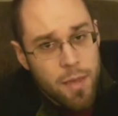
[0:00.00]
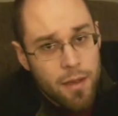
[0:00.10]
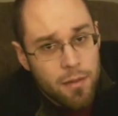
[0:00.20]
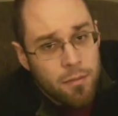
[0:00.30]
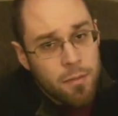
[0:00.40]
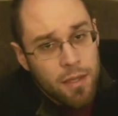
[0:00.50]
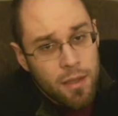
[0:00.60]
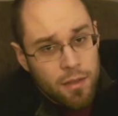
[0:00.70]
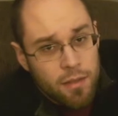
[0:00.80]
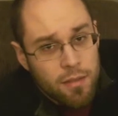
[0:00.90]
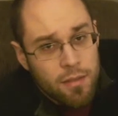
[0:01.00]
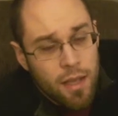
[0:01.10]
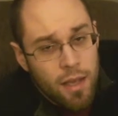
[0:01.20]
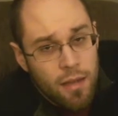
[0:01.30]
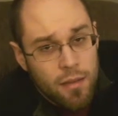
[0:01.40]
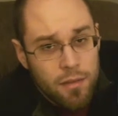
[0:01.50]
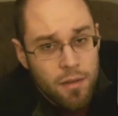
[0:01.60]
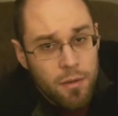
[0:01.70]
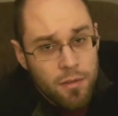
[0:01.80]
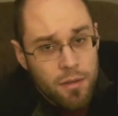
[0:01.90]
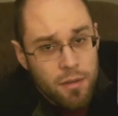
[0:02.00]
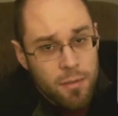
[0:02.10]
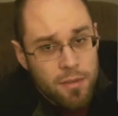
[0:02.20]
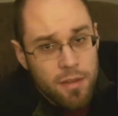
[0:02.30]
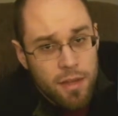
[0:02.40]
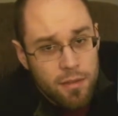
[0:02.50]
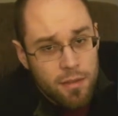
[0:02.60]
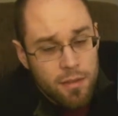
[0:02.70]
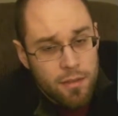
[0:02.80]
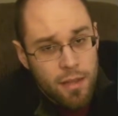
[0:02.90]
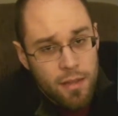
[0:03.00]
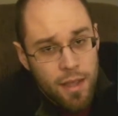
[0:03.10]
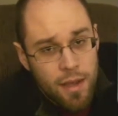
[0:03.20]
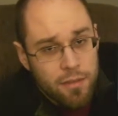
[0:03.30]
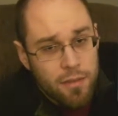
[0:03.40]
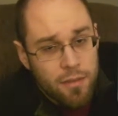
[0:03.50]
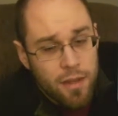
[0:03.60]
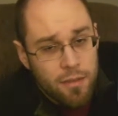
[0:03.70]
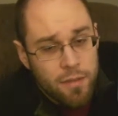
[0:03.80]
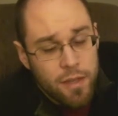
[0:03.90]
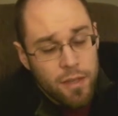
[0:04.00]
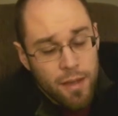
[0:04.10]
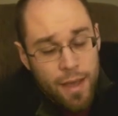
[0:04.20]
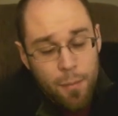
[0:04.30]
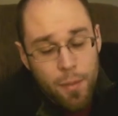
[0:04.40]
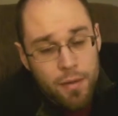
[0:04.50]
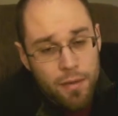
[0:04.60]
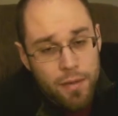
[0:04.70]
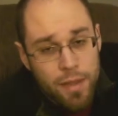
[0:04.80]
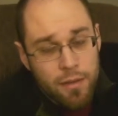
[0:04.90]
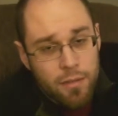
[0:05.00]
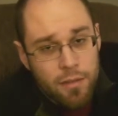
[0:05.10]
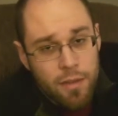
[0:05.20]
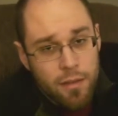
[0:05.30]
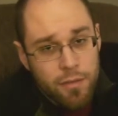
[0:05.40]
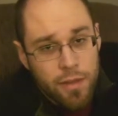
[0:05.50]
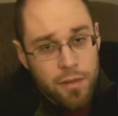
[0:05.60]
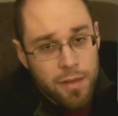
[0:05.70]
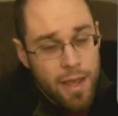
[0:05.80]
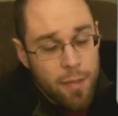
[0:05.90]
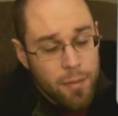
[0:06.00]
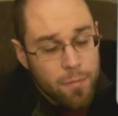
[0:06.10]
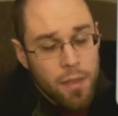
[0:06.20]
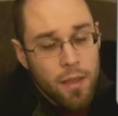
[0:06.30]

pounds because under no circumstances can the exercise fail to happen, and the exercise failed to happen.